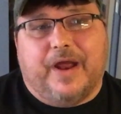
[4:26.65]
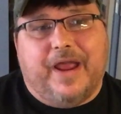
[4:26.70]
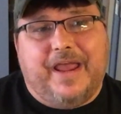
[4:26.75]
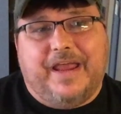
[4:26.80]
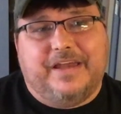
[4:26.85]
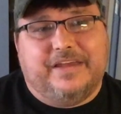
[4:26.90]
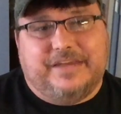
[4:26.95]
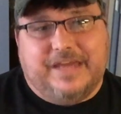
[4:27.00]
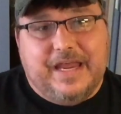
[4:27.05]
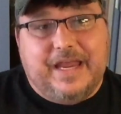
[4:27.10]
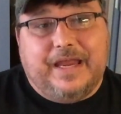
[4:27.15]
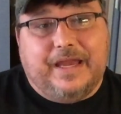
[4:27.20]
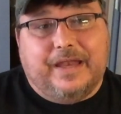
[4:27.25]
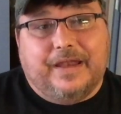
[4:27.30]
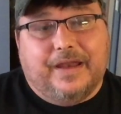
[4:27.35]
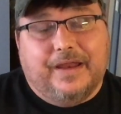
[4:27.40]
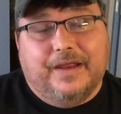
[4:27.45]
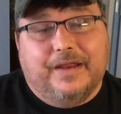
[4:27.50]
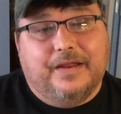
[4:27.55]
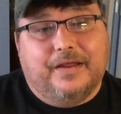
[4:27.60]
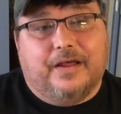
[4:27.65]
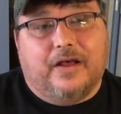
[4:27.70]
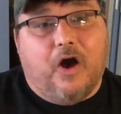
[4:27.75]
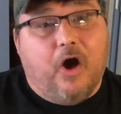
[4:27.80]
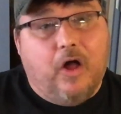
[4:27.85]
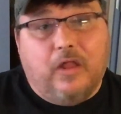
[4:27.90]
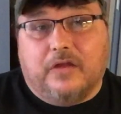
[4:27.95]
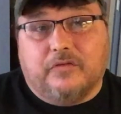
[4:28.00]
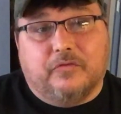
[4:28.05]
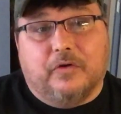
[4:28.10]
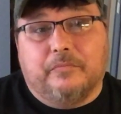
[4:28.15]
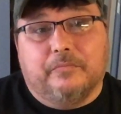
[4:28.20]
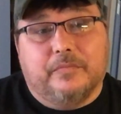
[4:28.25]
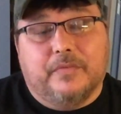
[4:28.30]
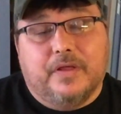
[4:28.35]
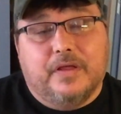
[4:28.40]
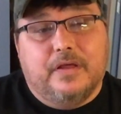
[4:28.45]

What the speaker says: 18, all of them.